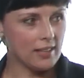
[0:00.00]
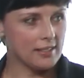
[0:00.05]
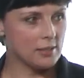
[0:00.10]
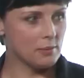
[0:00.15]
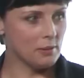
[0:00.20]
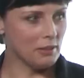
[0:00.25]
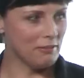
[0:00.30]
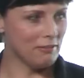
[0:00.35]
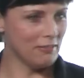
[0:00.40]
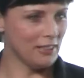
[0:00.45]
quite
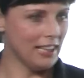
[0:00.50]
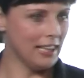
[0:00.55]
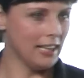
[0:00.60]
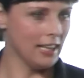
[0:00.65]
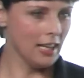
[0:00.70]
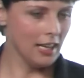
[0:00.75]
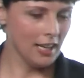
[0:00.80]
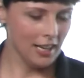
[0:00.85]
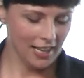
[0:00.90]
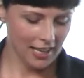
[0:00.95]

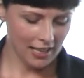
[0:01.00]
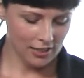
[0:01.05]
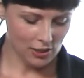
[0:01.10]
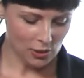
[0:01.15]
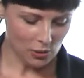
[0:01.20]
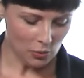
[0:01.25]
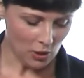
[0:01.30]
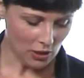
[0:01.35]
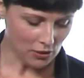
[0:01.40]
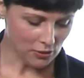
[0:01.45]
swiftly
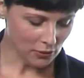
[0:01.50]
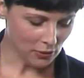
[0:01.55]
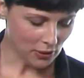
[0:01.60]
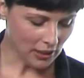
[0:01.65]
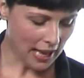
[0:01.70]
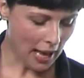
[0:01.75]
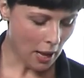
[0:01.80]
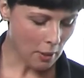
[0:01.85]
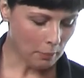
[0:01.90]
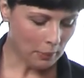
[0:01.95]
into the world of
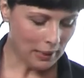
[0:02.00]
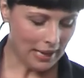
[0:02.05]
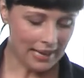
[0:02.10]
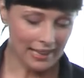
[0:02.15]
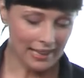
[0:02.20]
account